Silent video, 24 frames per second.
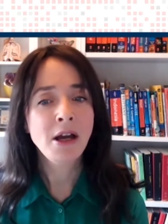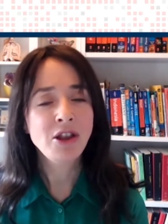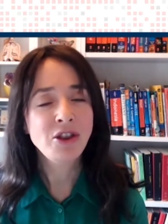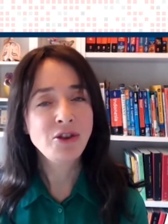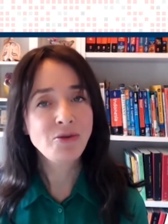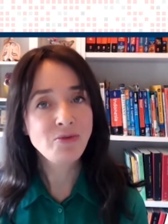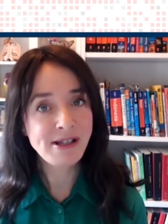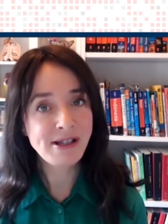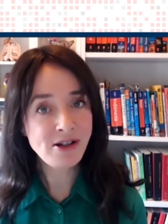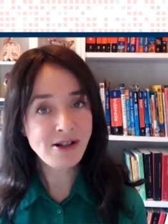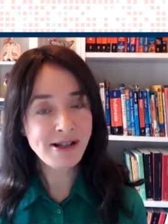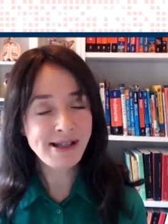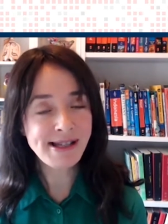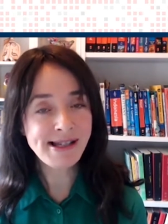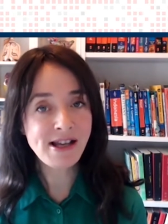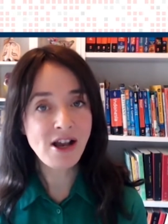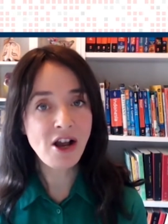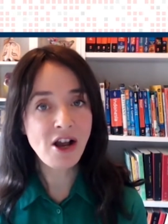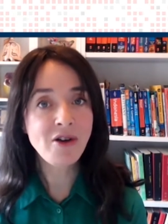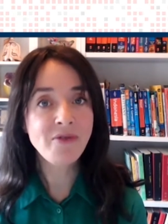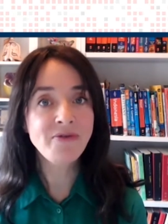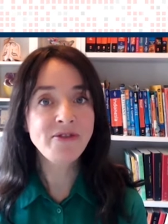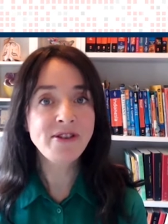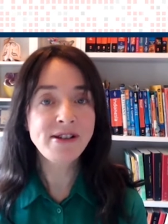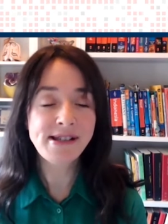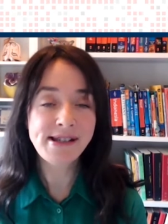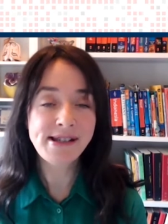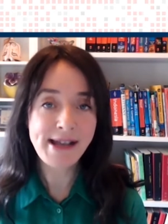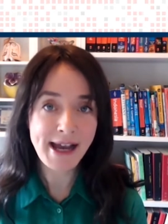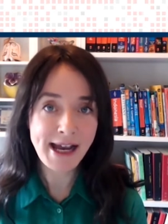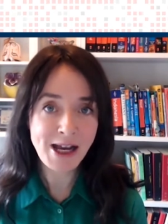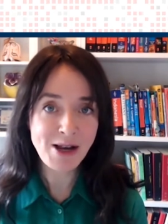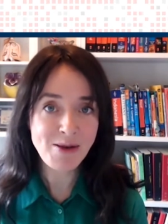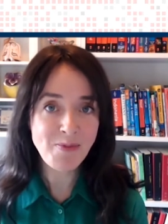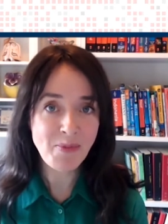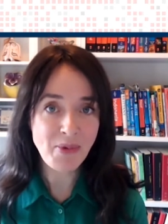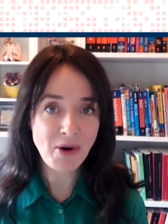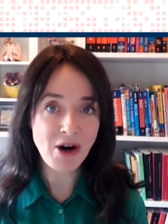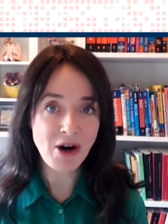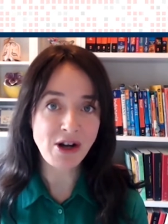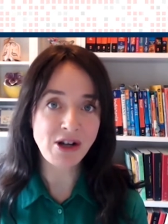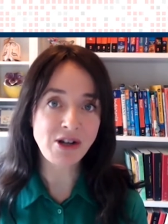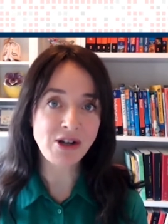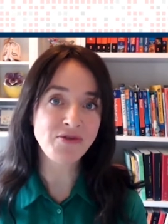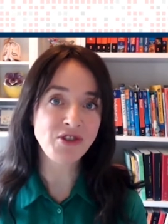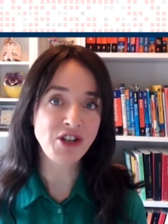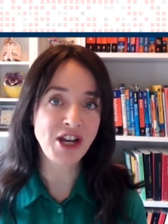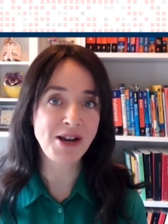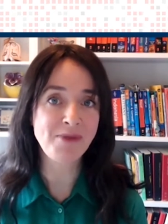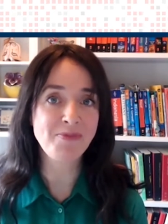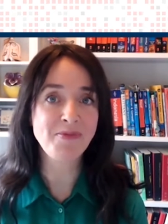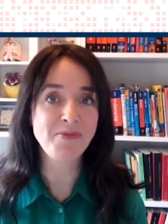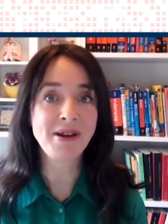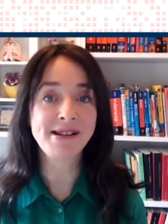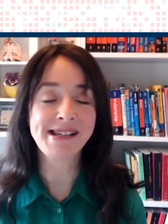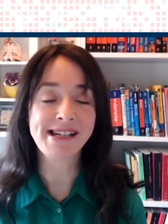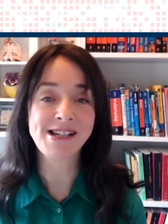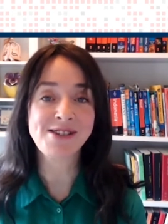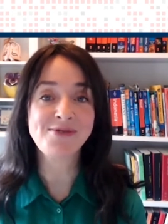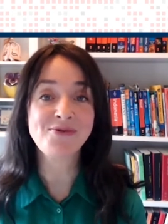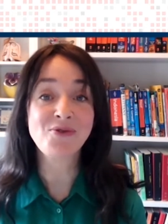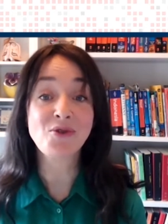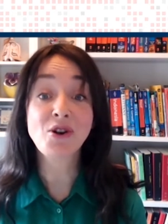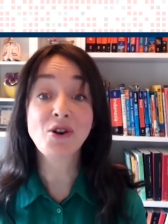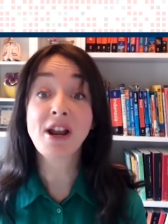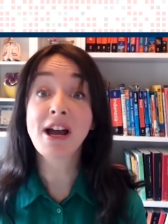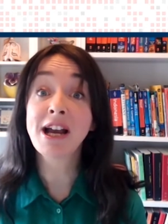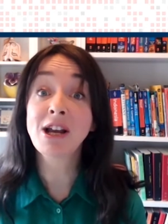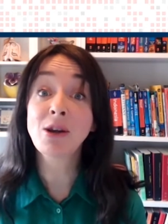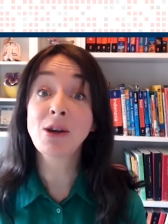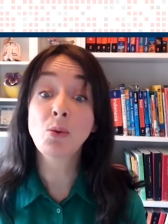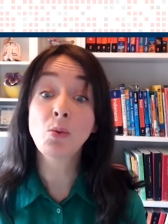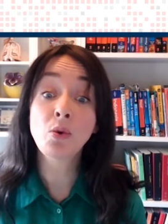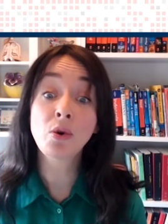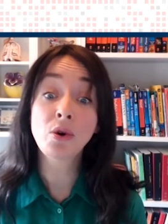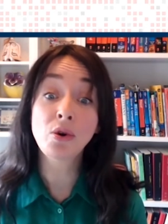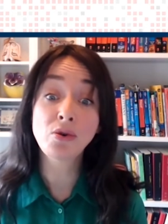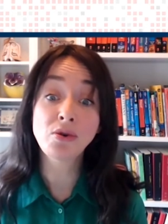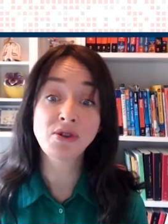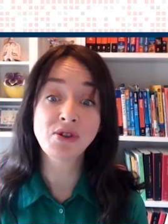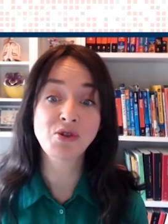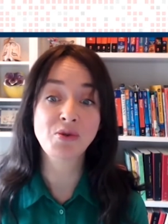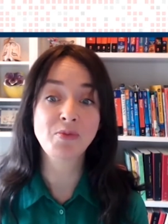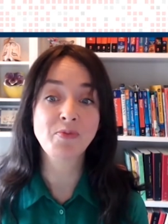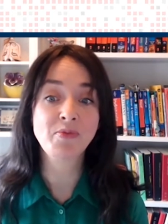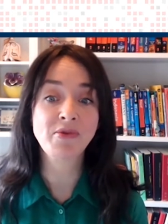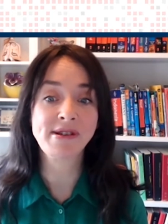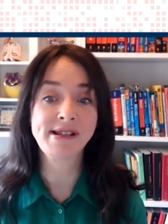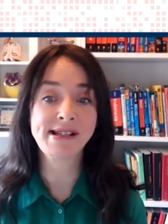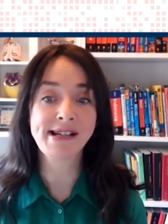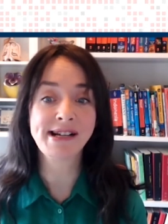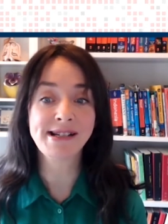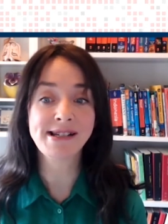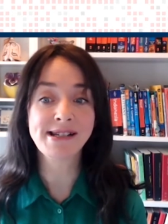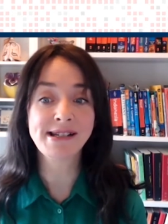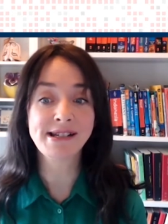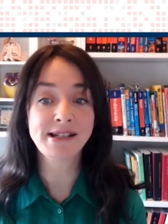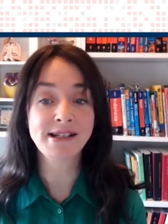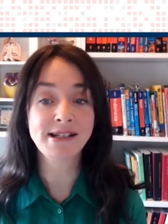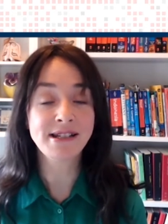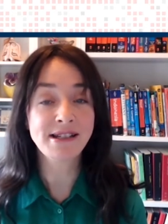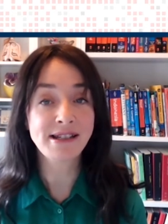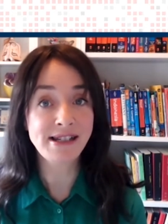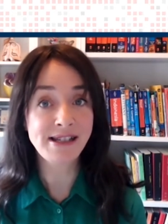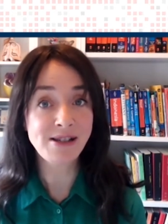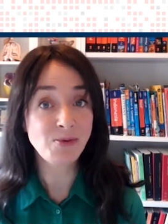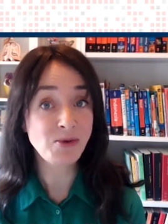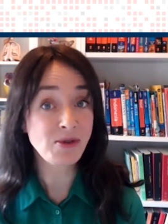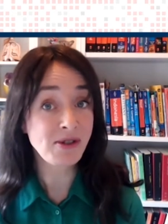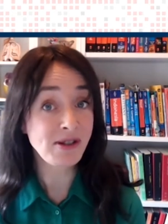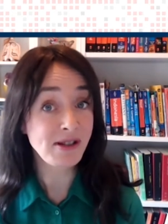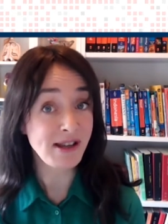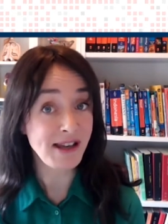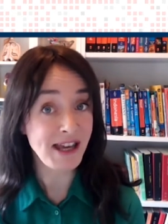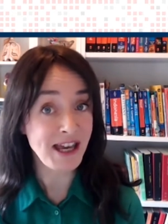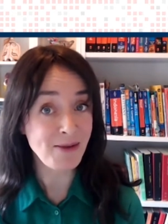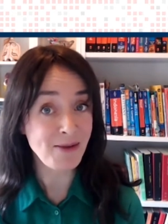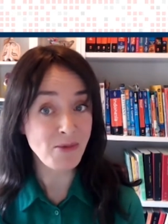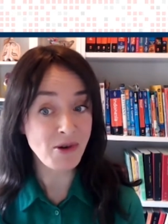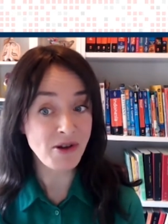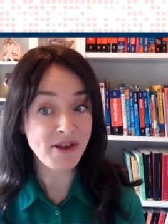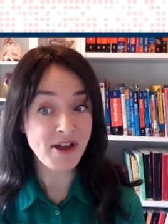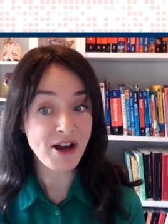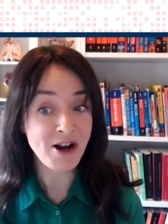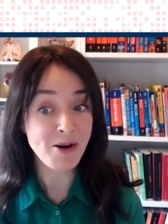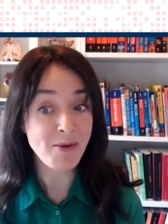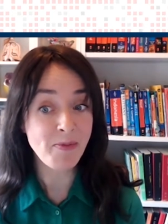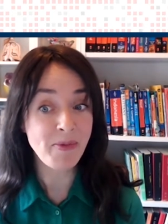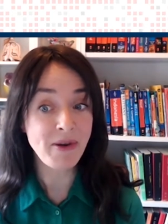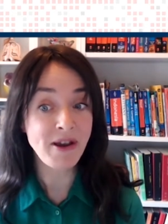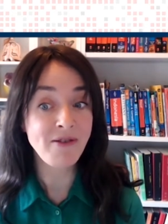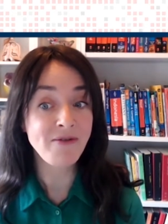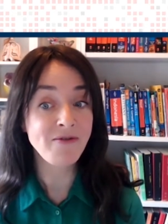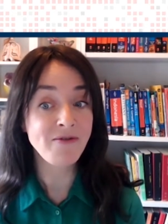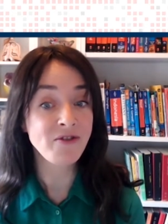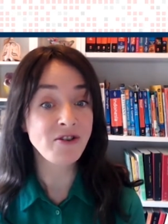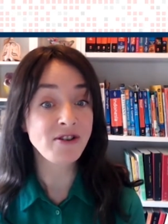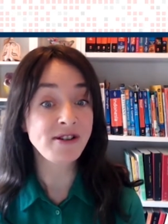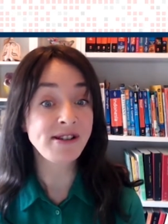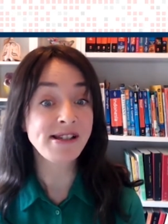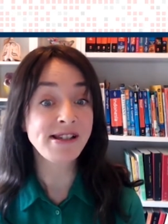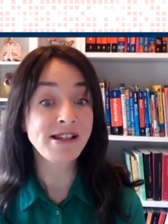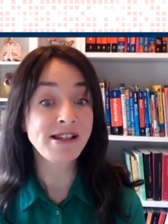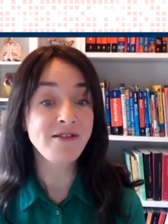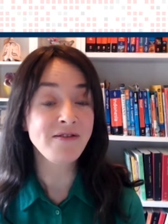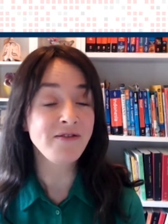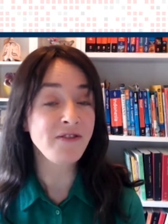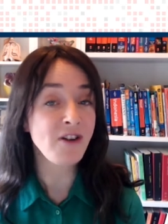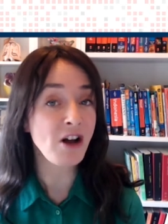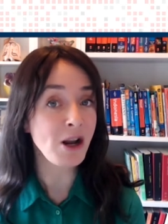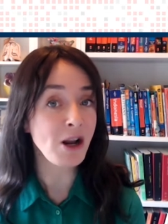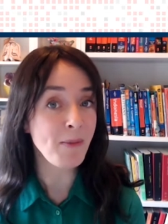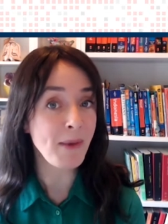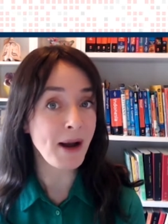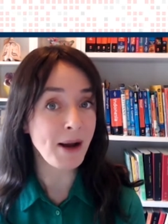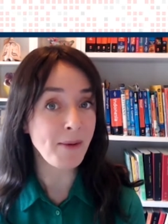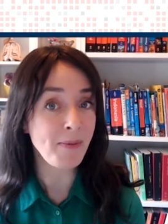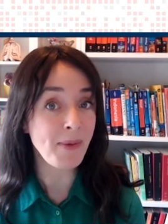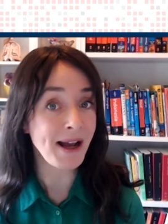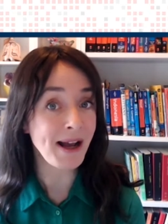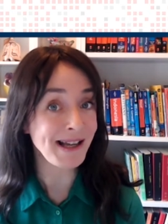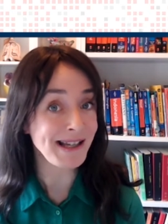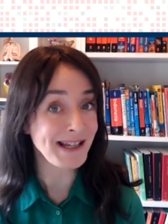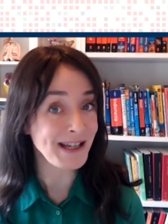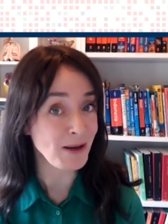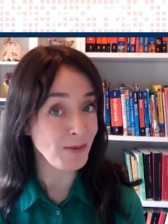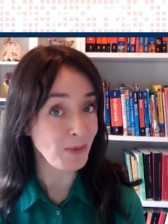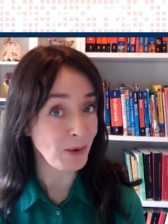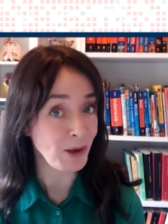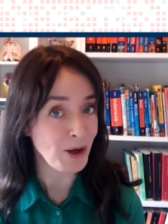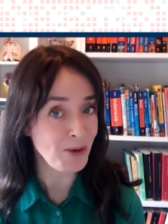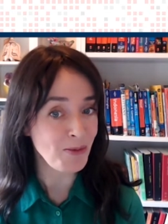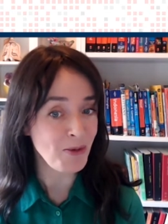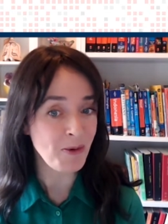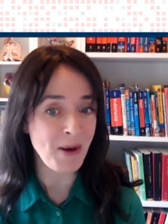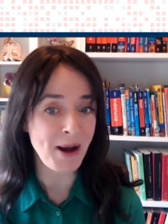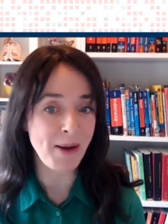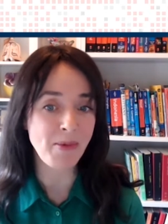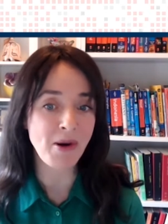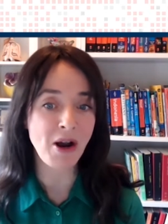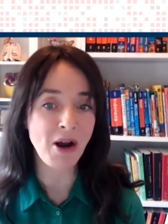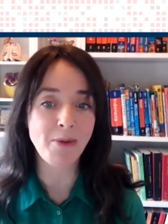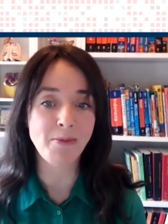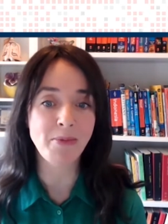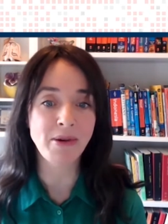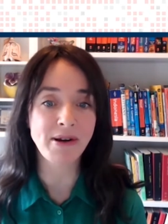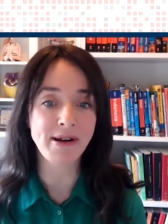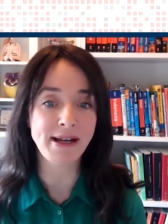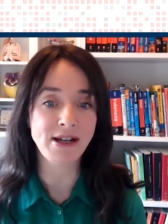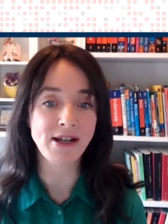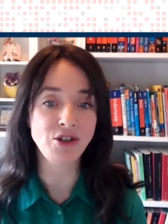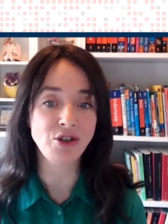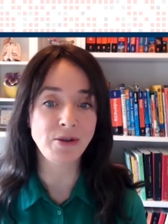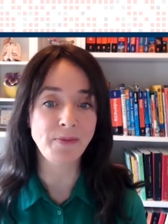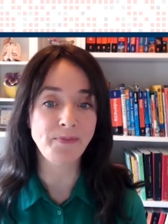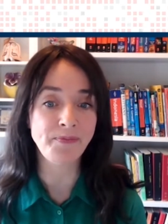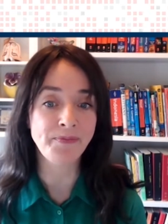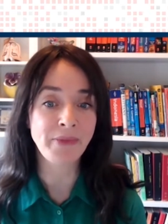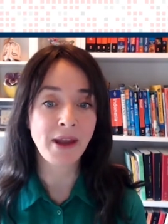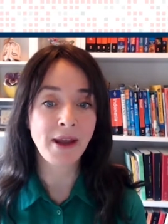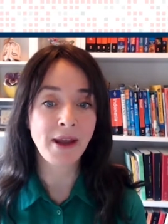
The results of the second part of CheckMate 649 were also presented. This was the chemotherapy versus nivolumab and ipilimumab combination.